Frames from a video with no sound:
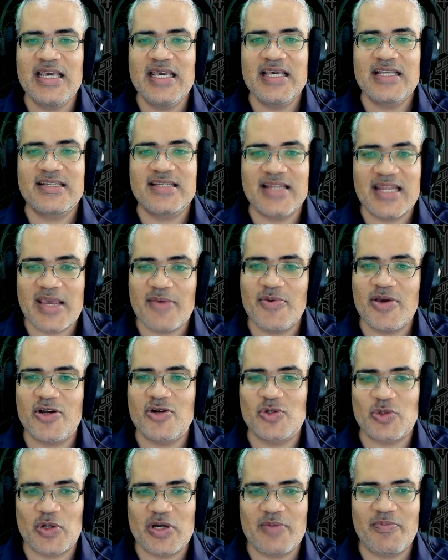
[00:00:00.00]
Today we are
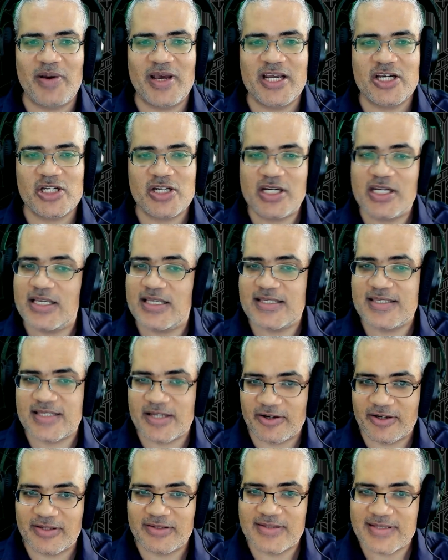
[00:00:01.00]
joined by
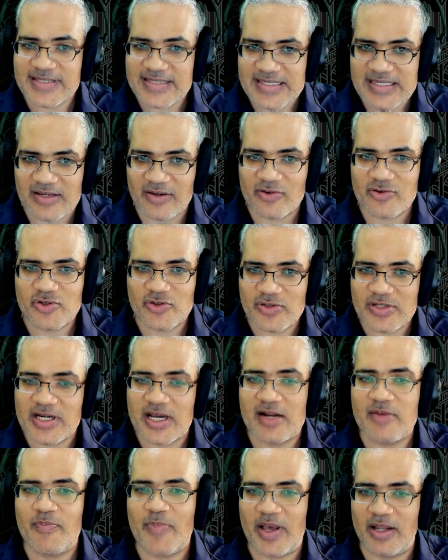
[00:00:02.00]
Seracle CEO
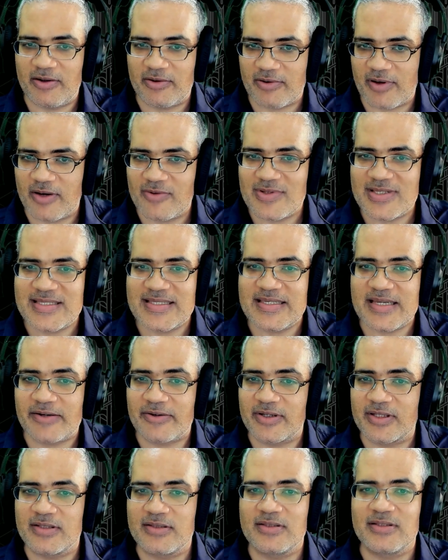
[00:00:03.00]
Shrikant Bhalerao.
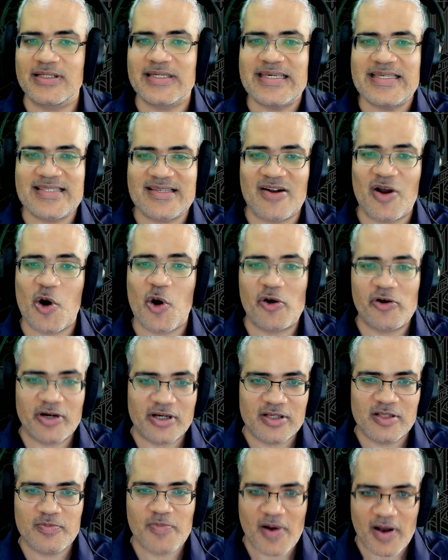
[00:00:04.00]
Seracle is an
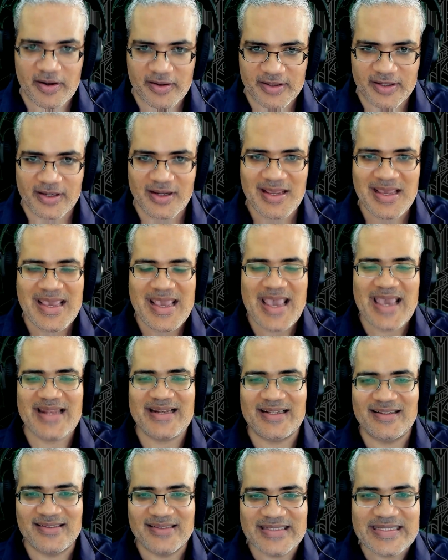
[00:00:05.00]
Oracle partner and a
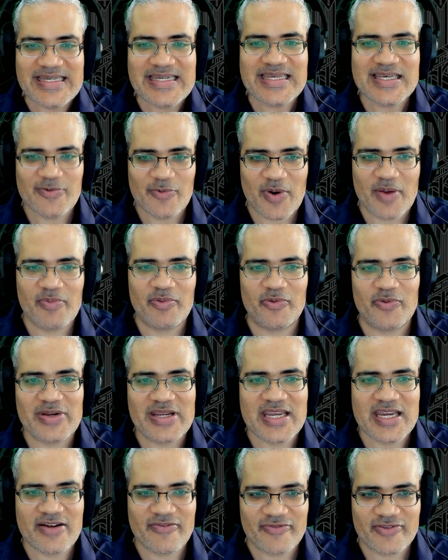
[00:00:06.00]
leading Web3
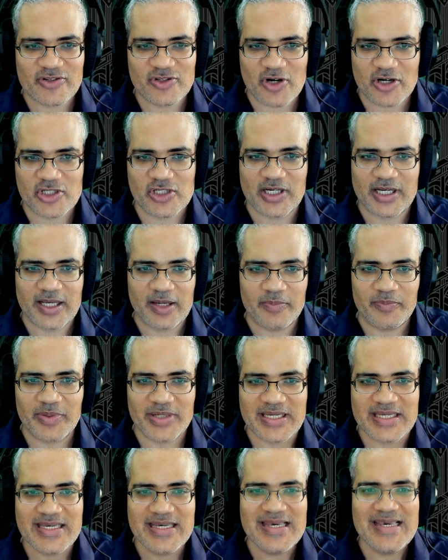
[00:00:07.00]
infrastructure
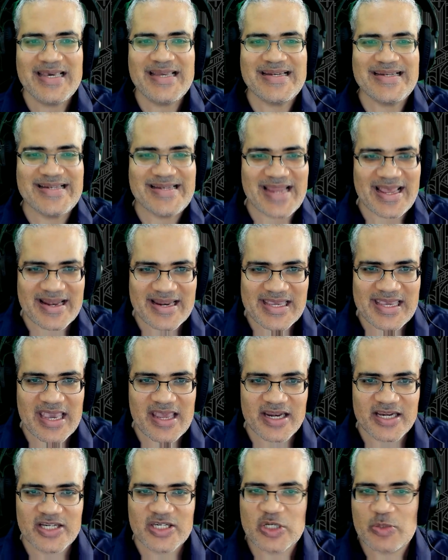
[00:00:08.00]
company
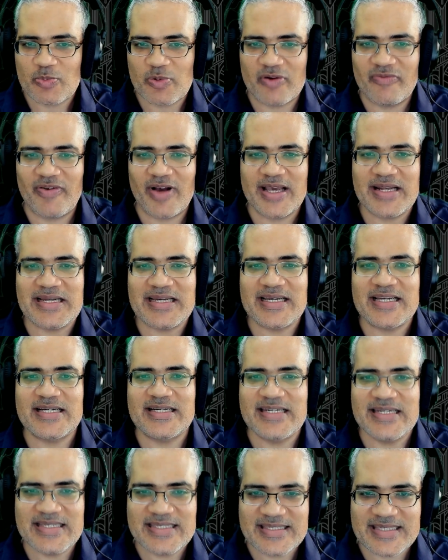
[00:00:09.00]
dedicated to providing
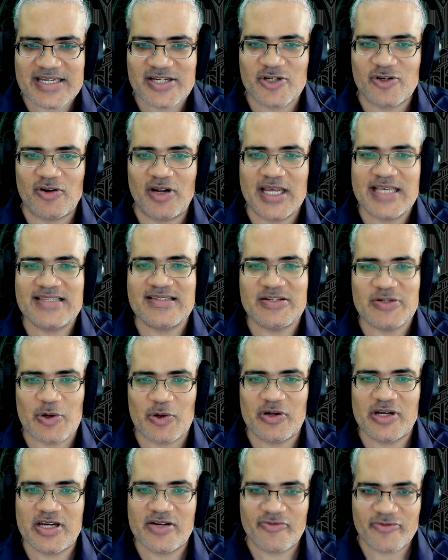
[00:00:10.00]
decentralized
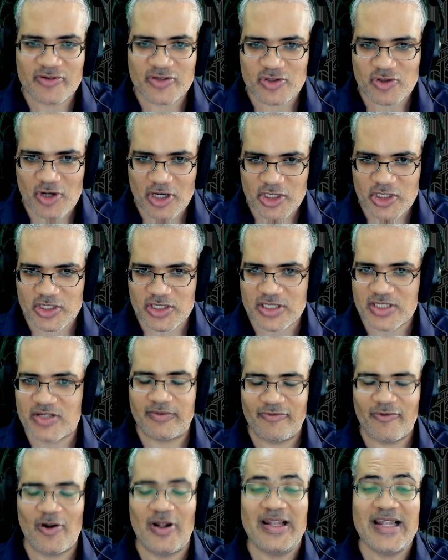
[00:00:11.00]
node infrastructures
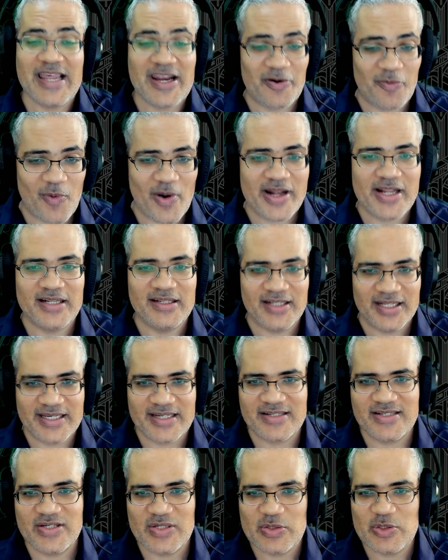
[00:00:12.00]
for layer 1 and layer
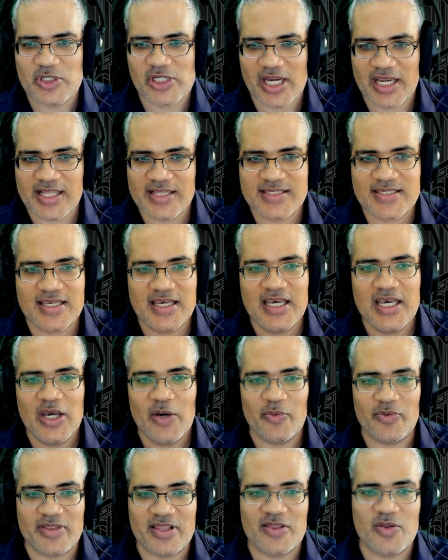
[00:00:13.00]
2 chains
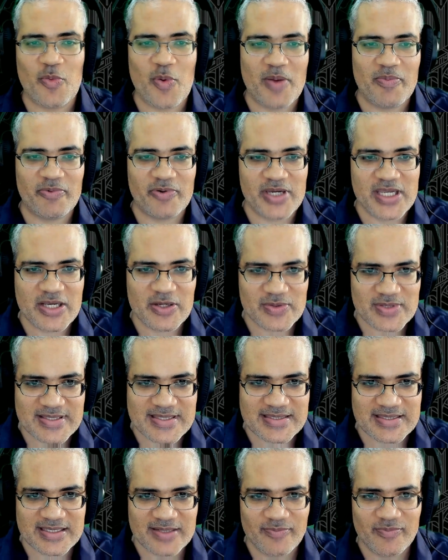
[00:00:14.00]
within the Web3
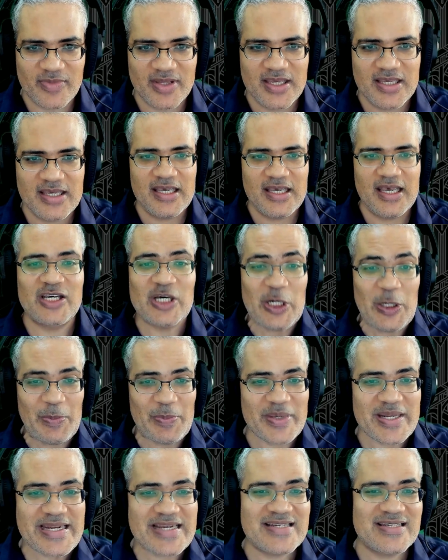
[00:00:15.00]
ecosystem.
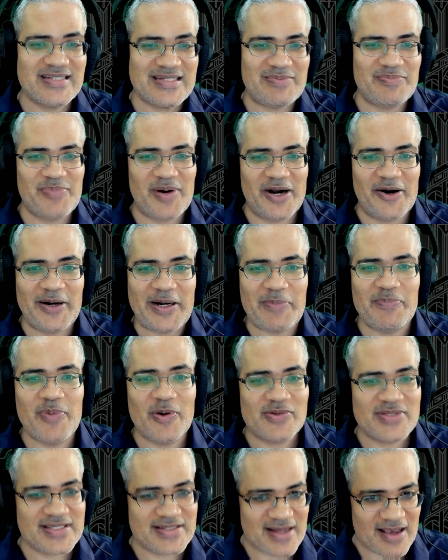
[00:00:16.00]
Committed to empowering
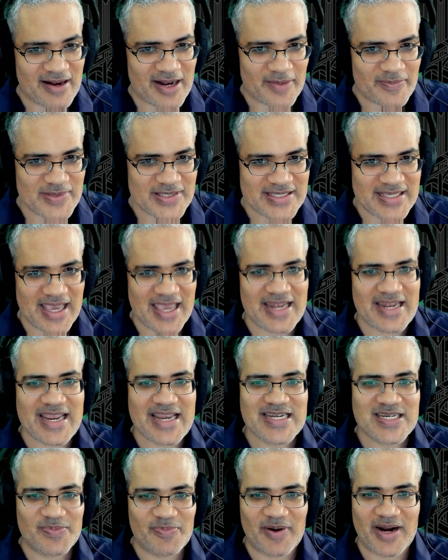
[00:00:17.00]
both startups and
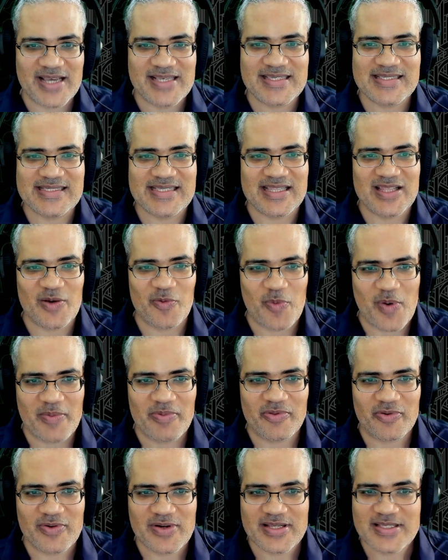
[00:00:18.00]
enterprises in the
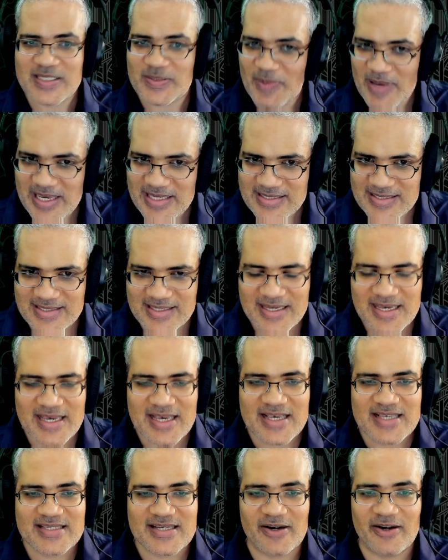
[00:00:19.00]
Web3 space,
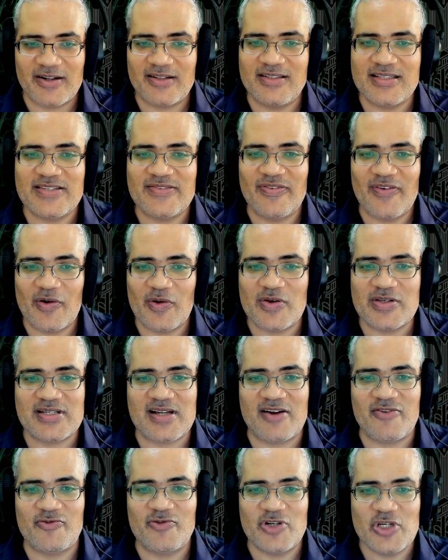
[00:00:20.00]
Seracle is focused
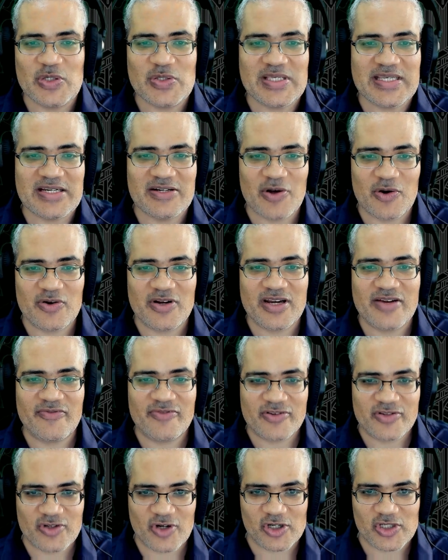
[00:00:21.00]
on reducing node
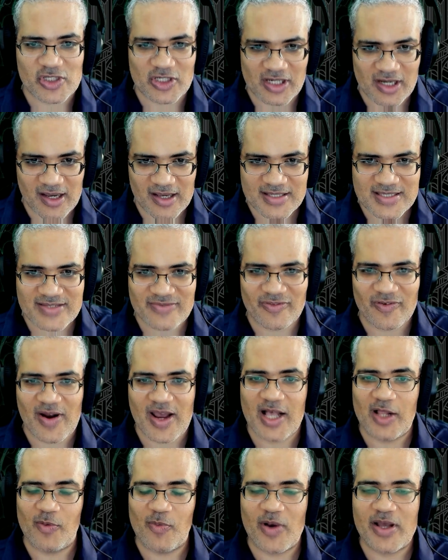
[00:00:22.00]
infrastructure costs for
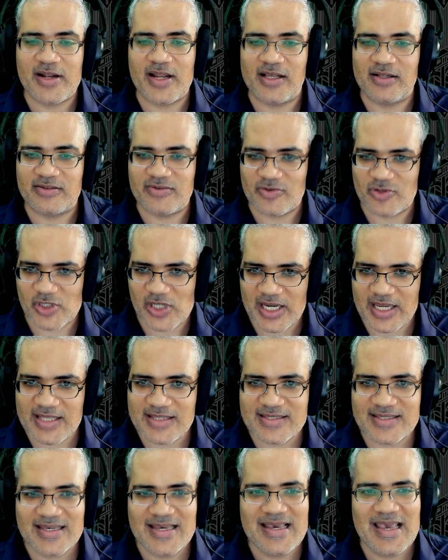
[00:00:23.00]
L1, L2
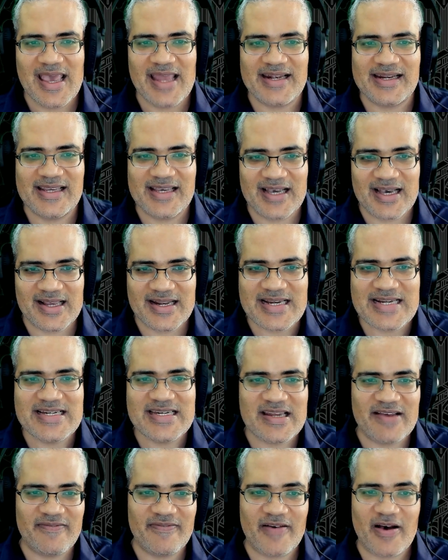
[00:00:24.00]
chains and cutting
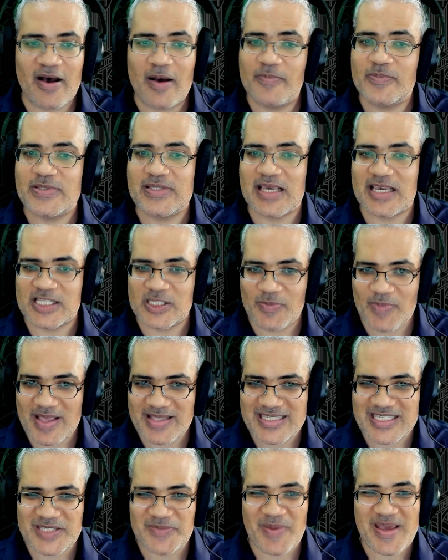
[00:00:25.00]
DevOps
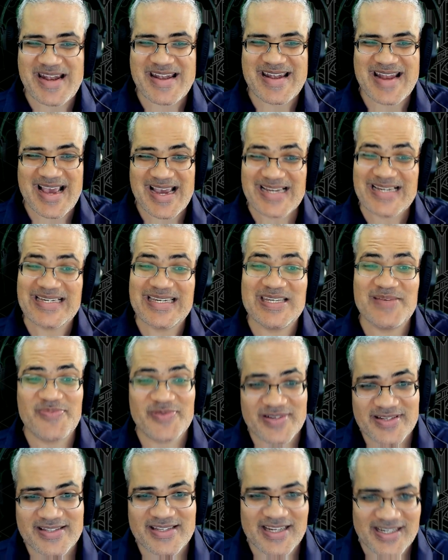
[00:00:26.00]
expenses by
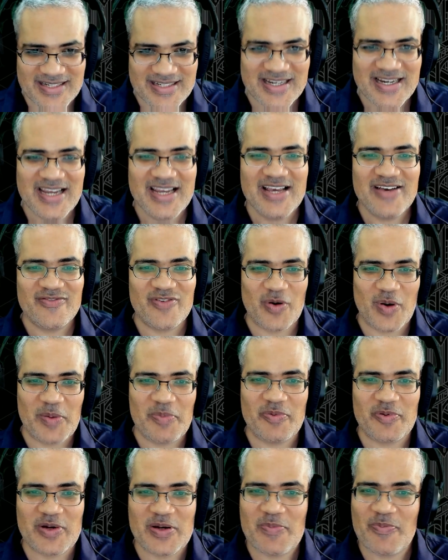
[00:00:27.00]
90% for
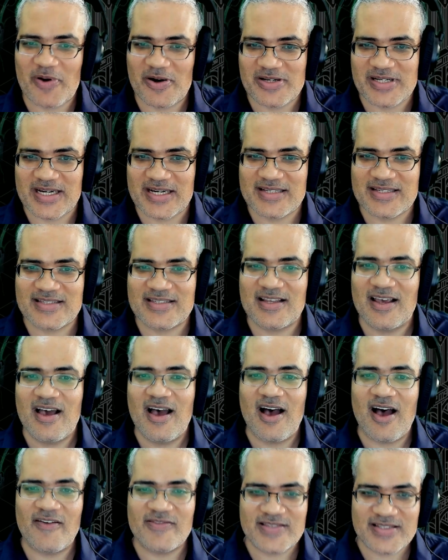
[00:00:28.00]
Web3 projects
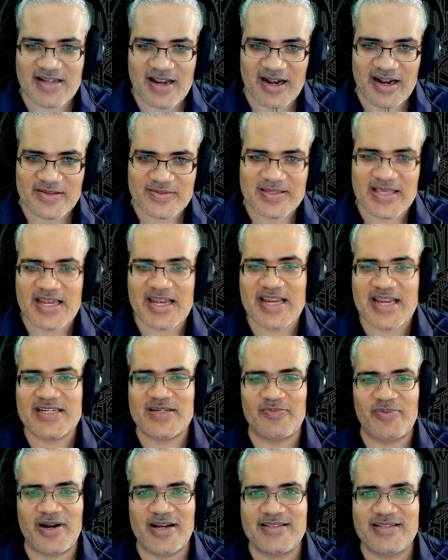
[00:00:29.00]
of startups and
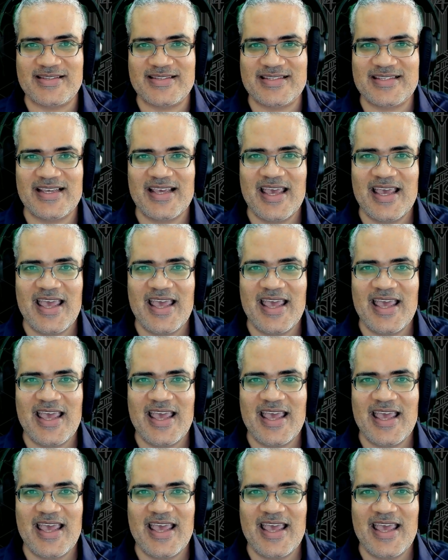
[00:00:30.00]
enterprises.